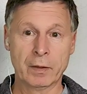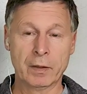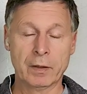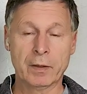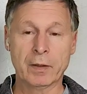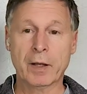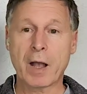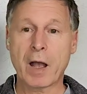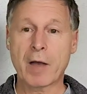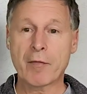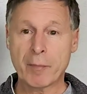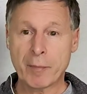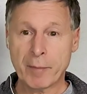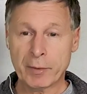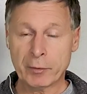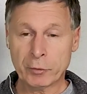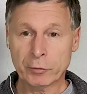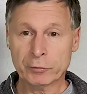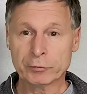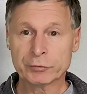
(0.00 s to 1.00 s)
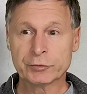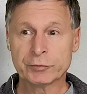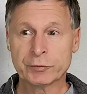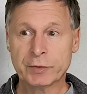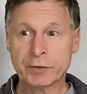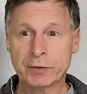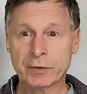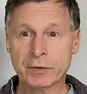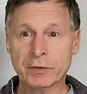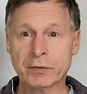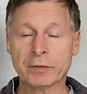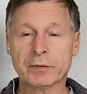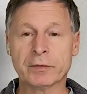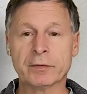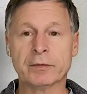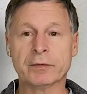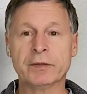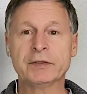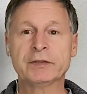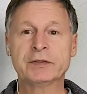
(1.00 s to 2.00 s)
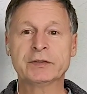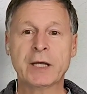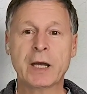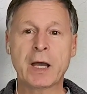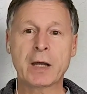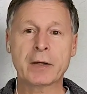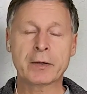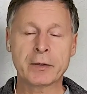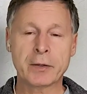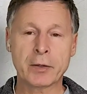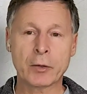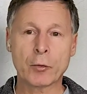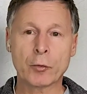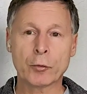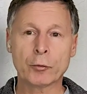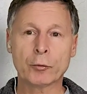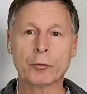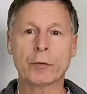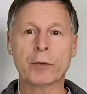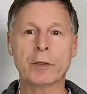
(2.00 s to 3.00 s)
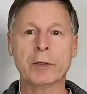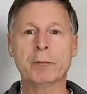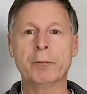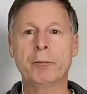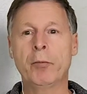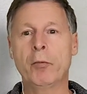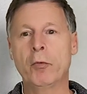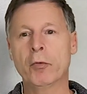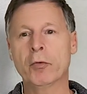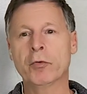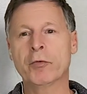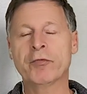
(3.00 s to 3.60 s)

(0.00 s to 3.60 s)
The government of Sweden decided they're going to import